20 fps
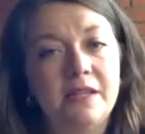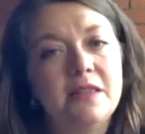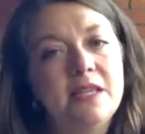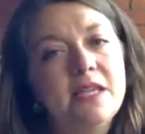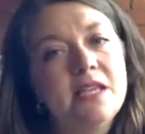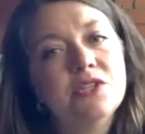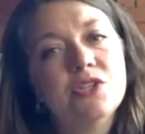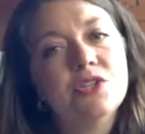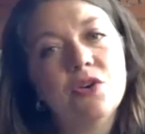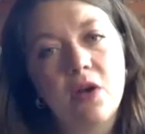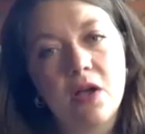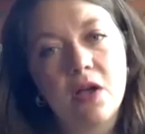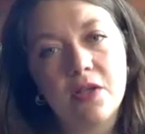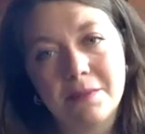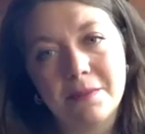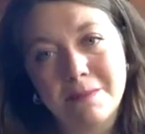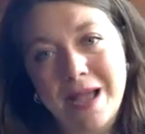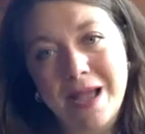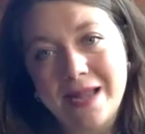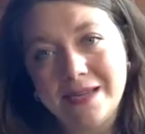these are all
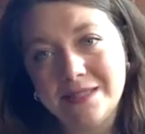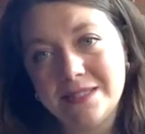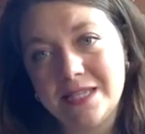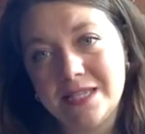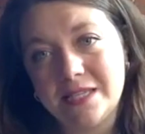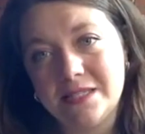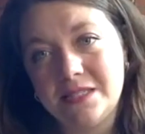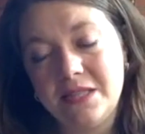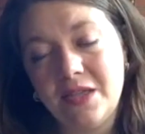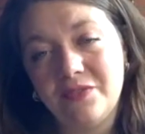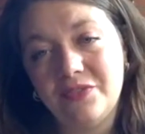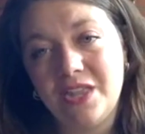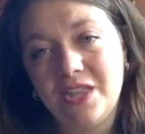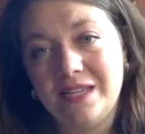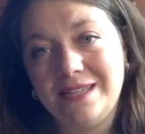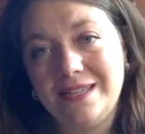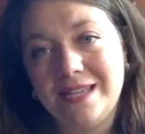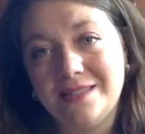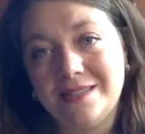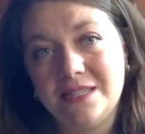the mindset stuff
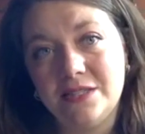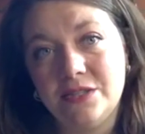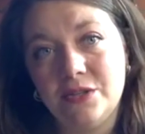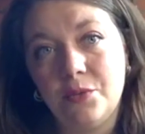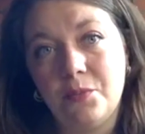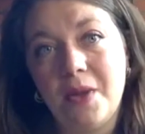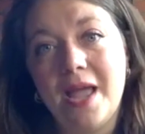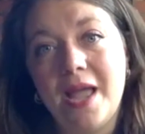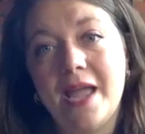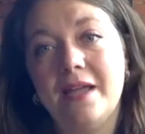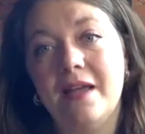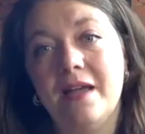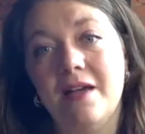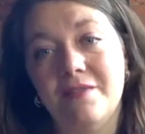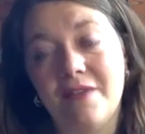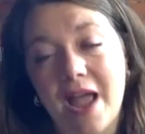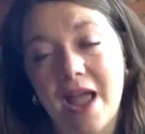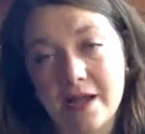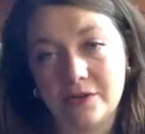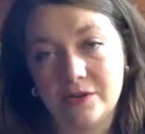that gets in the way of
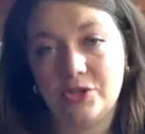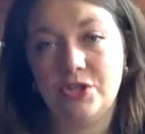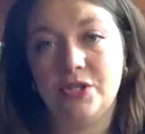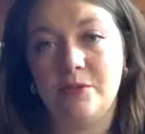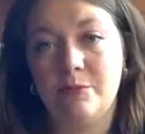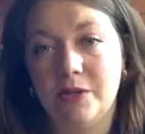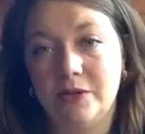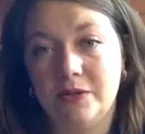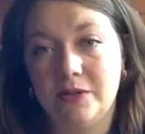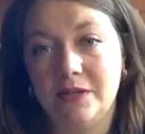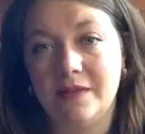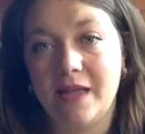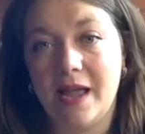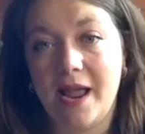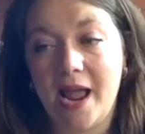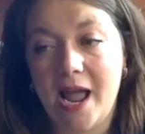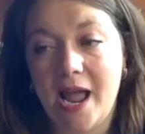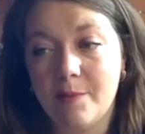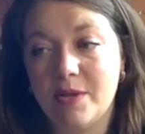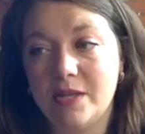actually building that
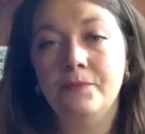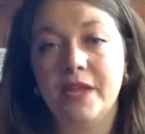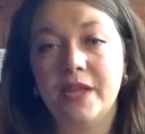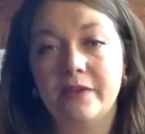habit.